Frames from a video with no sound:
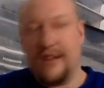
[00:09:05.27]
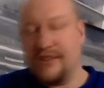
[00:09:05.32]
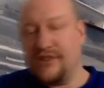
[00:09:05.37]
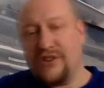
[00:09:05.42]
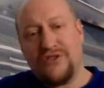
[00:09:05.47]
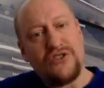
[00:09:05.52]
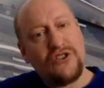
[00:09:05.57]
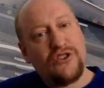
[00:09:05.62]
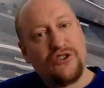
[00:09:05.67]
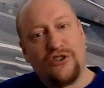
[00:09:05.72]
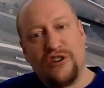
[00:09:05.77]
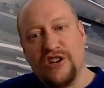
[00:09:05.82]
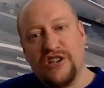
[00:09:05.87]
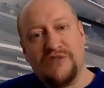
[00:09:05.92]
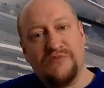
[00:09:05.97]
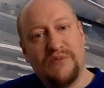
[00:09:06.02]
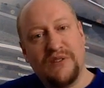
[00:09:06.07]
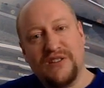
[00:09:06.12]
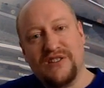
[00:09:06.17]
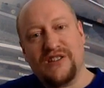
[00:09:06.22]
It's also
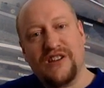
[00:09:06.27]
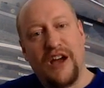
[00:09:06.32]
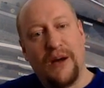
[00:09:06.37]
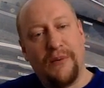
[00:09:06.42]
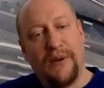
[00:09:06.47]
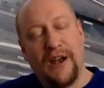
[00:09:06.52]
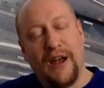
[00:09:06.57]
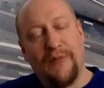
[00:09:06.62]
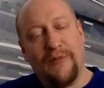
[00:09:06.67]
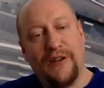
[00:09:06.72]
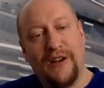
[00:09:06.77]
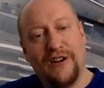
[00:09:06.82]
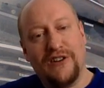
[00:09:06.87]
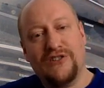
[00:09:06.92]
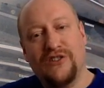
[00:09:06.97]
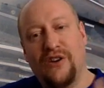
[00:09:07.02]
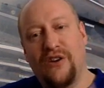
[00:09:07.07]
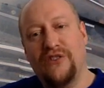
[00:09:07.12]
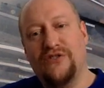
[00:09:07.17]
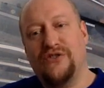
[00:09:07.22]
Christmas coming up here,
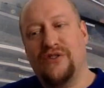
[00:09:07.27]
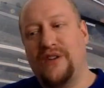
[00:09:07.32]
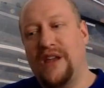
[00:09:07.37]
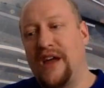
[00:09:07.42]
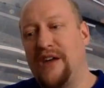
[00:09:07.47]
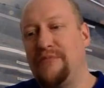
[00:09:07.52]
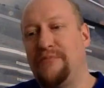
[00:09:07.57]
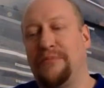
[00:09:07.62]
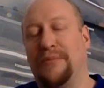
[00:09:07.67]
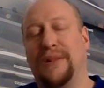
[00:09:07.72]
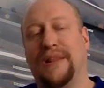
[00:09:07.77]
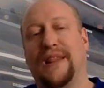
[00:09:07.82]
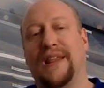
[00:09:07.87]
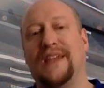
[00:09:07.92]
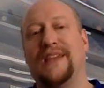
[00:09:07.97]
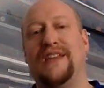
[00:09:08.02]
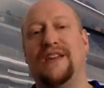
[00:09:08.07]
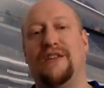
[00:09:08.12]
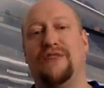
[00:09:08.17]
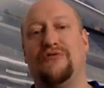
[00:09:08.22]
so I should have
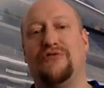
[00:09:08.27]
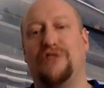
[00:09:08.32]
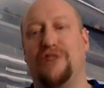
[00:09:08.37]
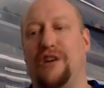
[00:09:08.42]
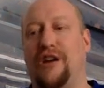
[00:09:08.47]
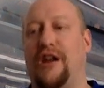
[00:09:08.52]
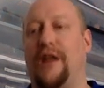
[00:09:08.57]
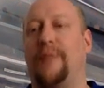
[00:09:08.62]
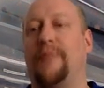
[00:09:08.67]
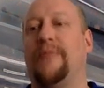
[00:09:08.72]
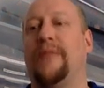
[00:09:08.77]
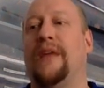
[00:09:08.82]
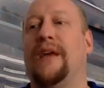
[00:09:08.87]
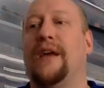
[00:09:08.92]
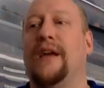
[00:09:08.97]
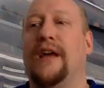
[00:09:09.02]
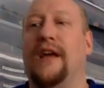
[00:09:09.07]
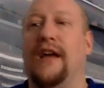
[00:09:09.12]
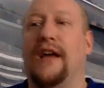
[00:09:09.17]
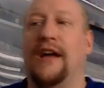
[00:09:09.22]
plenty of time.
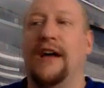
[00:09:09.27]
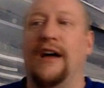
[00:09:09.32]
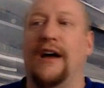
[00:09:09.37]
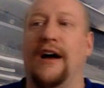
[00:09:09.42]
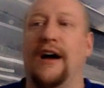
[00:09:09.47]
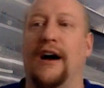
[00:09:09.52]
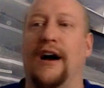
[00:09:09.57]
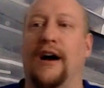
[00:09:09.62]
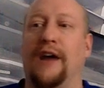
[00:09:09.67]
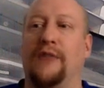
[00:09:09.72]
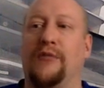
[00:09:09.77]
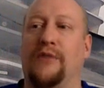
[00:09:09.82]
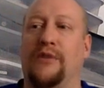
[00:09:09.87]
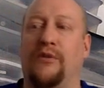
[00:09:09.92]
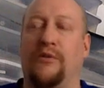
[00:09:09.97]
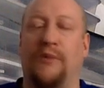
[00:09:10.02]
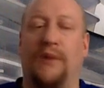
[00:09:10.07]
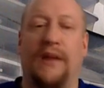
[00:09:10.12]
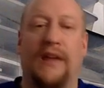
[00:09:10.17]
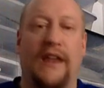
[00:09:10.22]
When
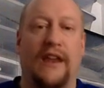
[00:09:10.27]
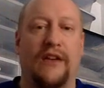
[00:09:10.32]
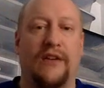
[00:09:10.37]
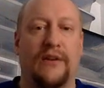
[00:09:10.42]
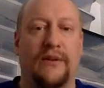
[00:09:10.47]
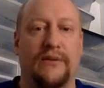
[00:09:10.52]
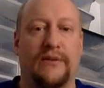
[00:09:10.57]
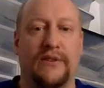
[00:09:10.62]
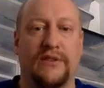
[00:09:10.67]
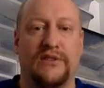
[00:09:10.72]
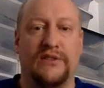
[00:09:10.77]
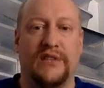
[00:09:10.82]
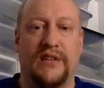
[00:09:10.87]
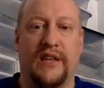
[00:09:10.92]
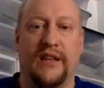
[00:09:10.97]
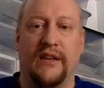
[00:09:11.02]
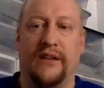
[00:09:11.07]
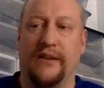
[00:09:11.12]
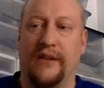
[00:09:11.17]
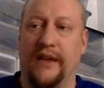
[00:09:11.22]
you work at a
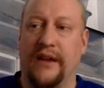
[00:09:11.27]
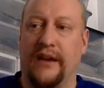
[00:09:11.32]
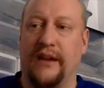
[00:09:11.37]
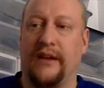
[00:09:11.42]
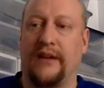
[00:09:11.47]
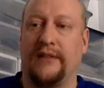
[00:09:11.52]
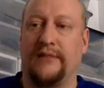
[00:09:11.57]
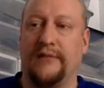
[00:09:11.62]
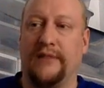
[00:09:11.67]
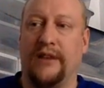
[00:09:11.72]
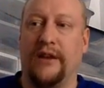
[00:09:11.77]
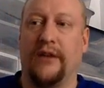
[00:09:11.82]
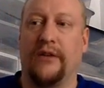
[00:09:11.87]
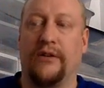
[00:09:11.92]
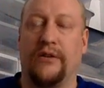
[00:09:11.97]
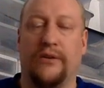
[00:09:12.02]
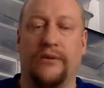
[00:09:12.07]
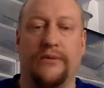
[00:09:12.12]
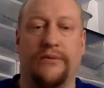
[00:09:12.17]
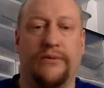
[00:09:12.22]
university, you get a
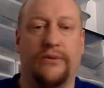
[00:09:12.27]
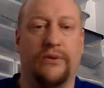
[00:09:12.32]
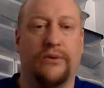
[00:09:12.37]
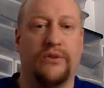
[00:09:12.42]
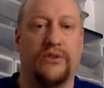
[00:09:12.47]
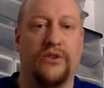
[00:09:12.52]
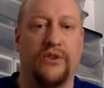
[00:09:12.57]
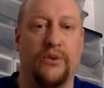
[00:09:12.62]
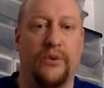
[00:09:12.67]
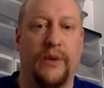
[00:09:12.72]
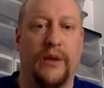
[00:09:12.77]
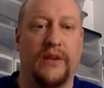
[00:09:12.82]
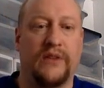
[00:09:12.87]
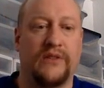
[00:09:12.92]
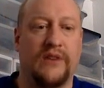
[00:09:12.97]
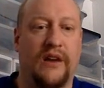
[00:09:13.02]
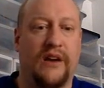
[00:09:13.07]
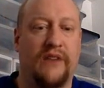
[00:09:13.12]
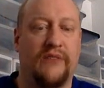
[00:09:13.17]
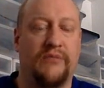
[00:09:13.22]
good full 2 weeks
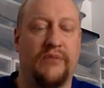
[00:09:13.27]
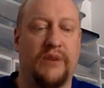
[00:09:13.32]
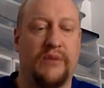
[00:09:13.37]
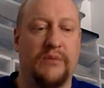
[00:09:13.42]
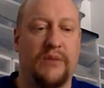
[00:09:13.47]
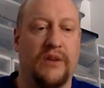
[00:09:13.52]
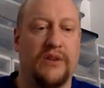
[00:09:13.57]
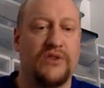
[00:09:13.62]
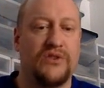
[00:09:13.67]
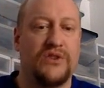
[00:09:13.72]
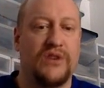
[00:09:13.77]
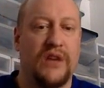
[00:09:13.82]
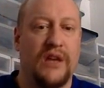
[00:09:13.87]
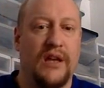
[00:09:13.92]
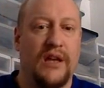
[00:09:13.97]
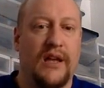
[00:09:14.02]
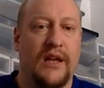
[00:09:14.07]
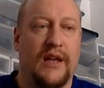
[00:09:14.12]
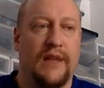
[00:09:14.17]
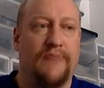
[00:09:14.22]
off, pretty much.
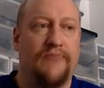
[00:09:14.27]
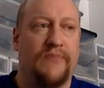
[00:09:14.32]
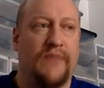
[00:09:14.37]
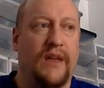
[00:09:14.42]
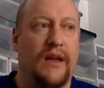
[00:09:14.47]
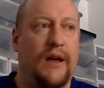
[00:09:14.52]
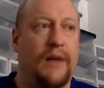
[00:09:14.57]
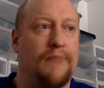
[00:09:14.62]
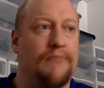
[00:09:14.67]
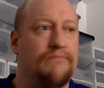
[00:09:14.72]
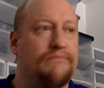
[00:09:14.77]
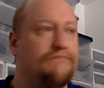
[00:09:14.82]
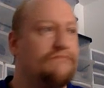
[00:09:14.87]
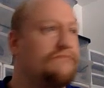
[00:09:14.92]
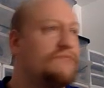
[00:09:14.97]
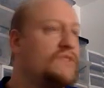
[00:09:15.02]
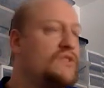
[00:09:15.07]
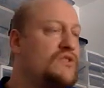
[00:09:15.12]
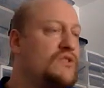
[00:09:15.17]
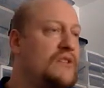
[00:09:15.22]

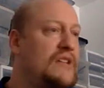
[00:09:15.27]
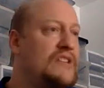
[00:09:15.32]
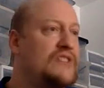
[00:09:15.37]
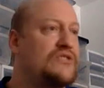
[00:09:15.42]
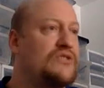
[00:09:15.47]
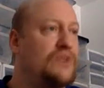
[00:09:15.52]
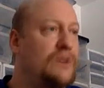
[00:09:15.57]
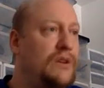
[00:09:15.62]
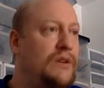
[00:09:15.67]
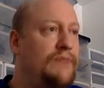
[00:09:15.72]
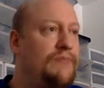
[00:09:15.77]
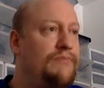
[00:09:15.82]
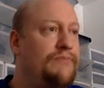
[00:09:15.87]
So that's good.